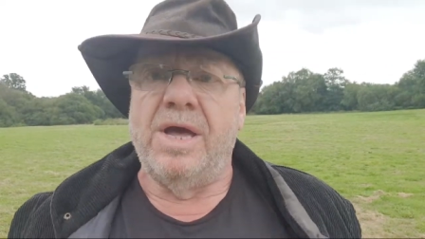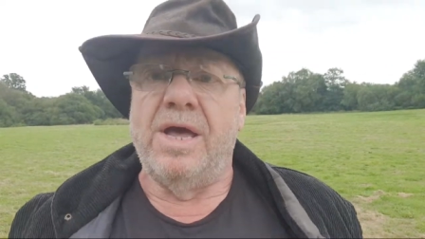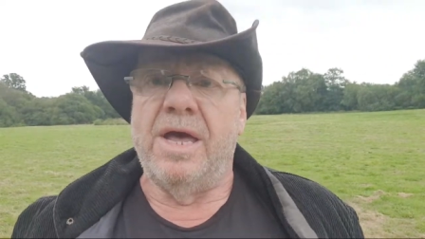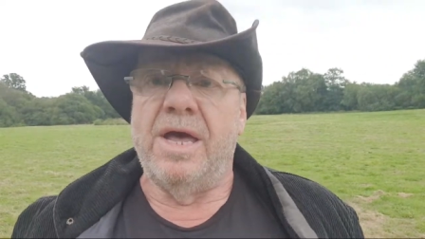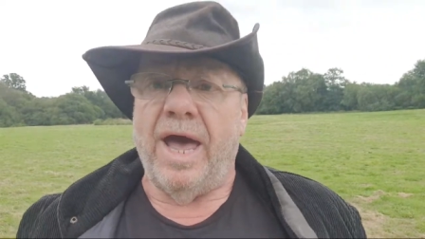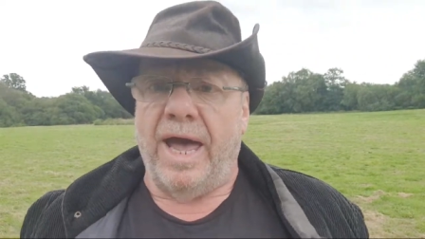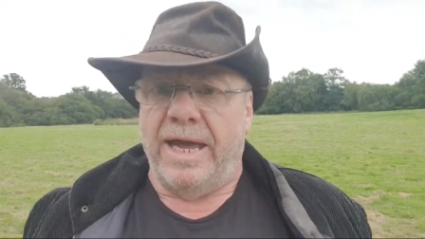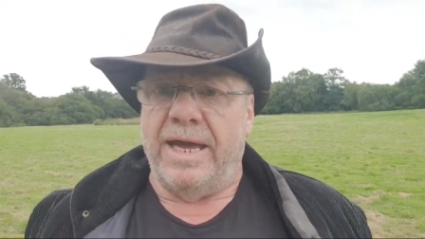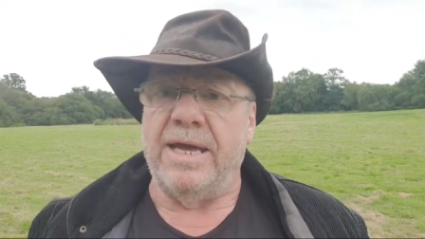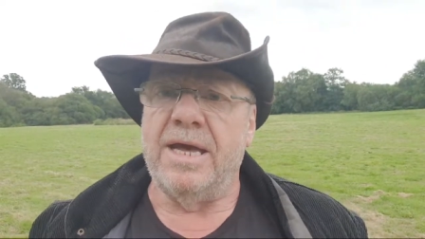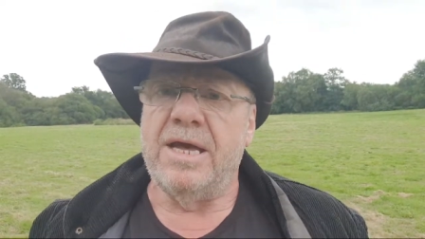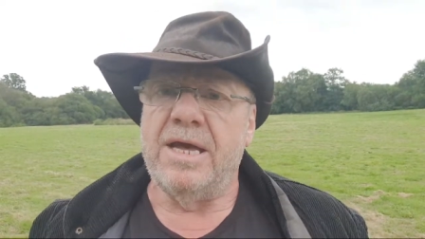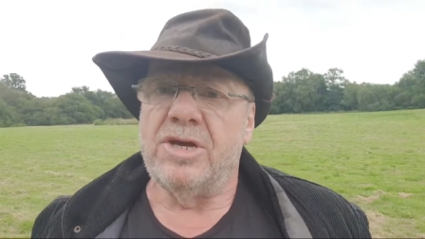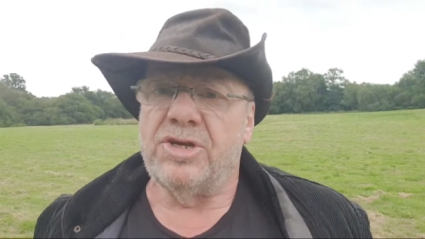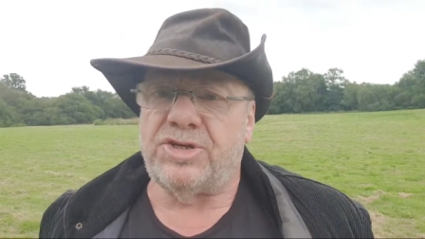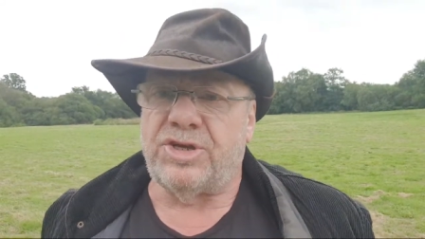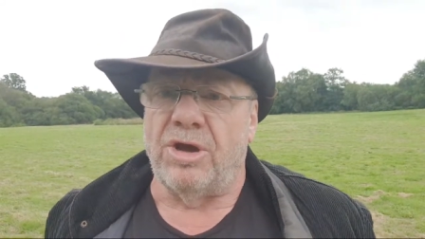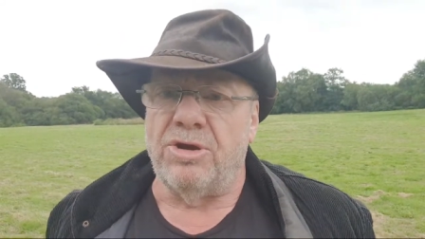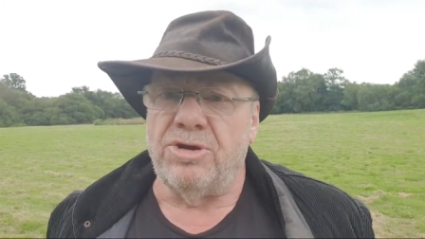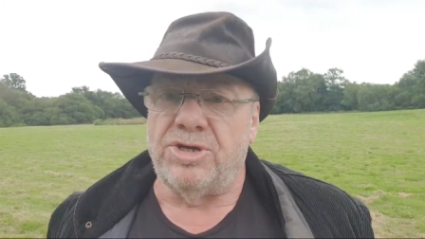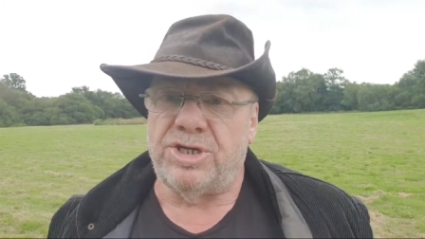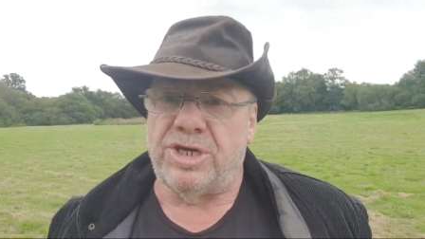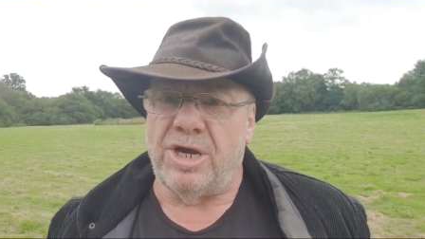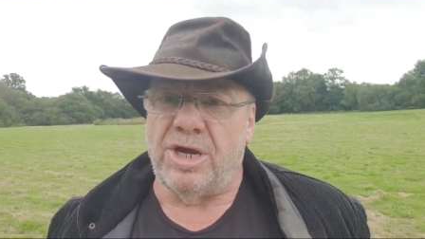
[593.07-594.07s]
a
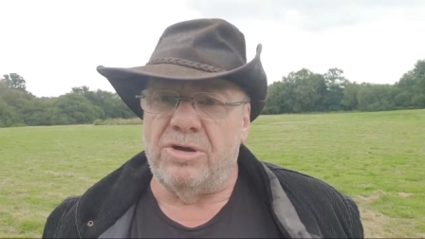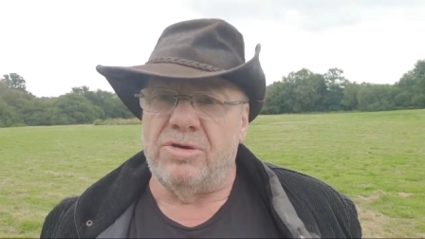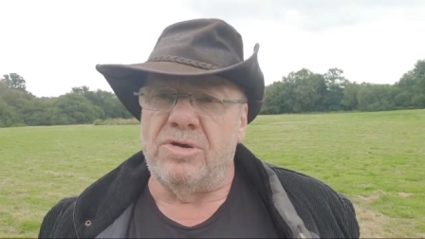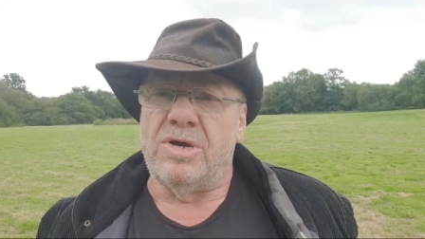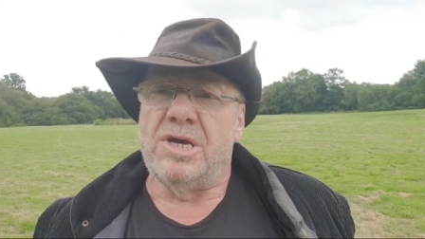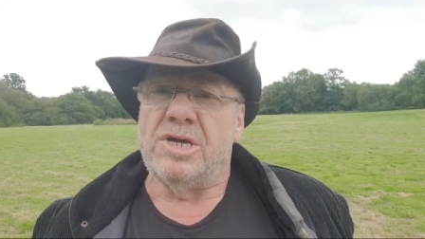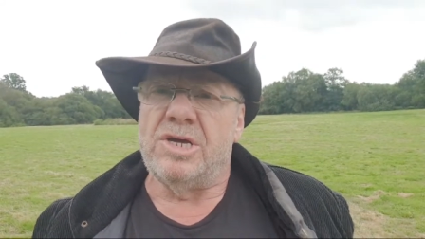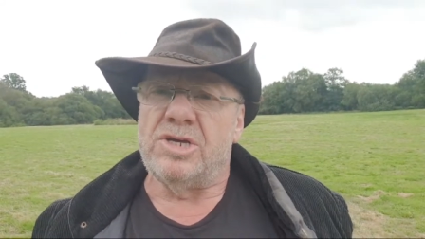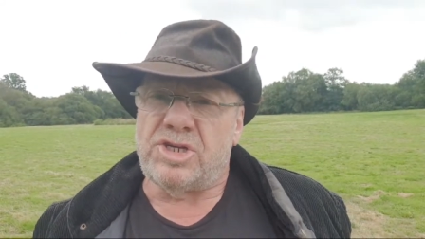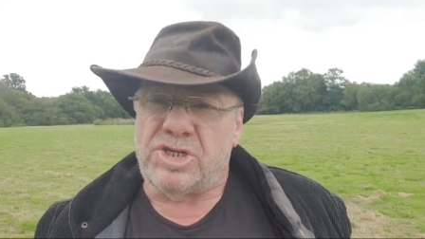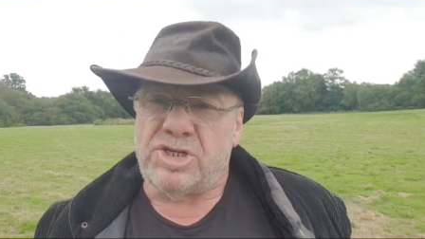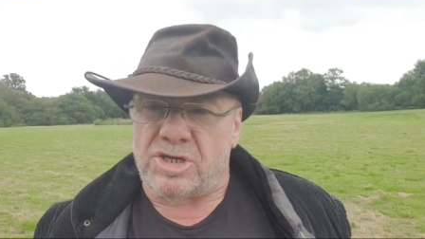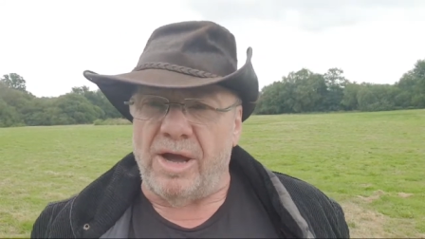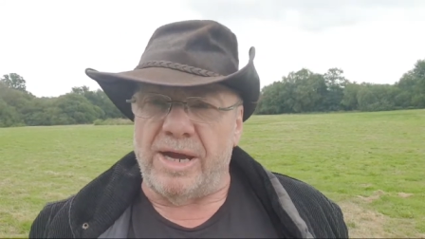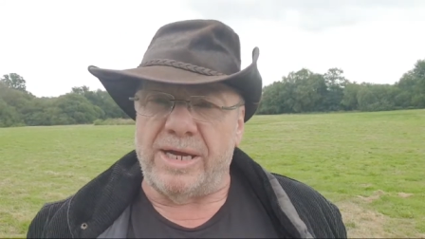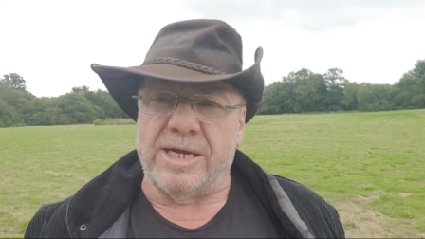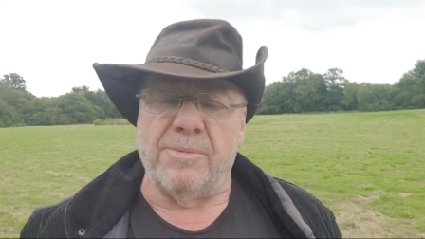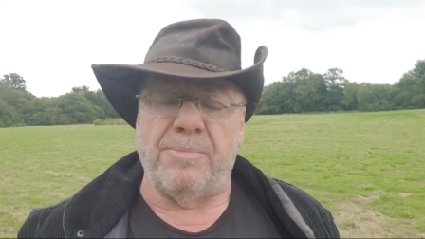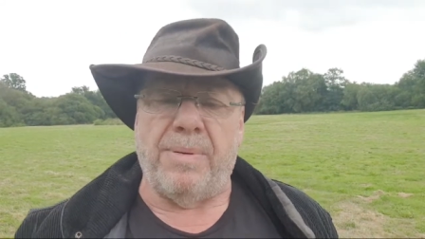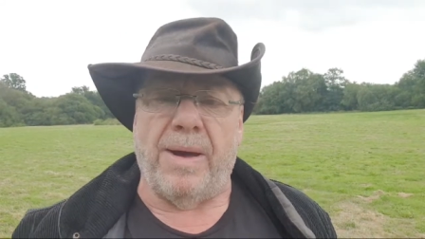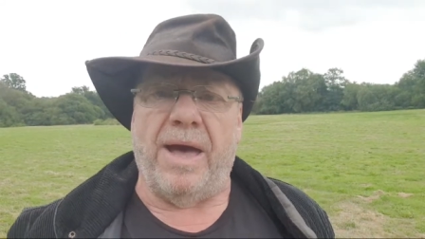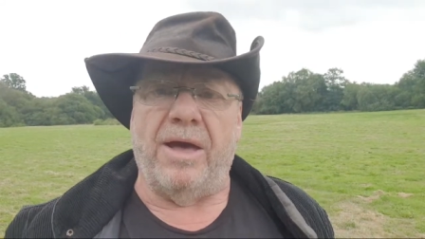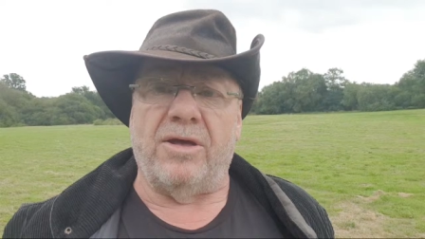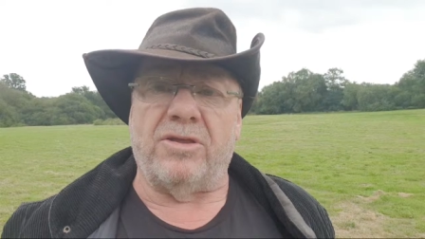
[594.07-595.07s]

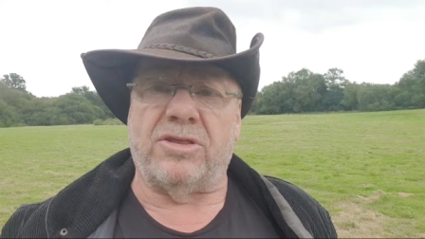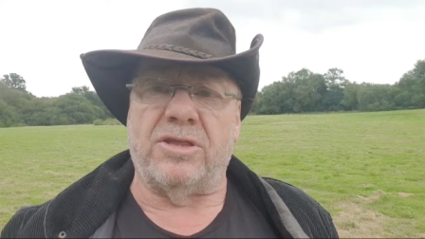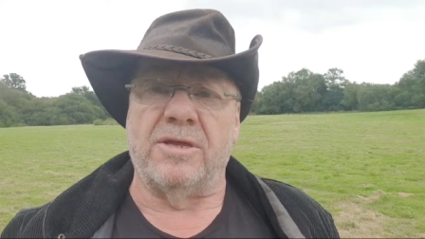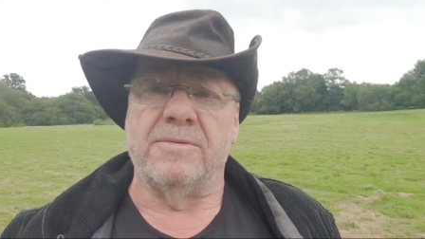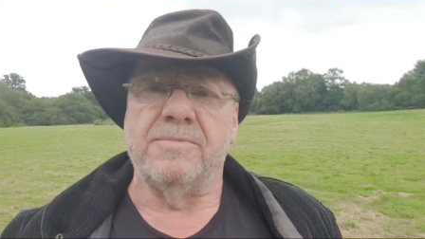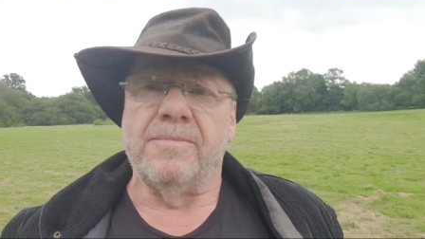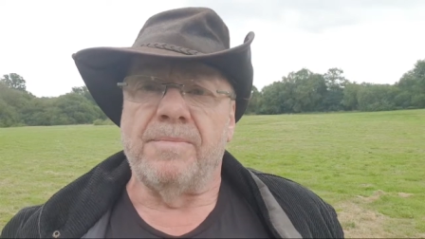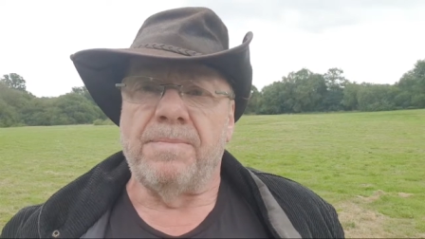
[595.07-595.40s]
socio-psychopath,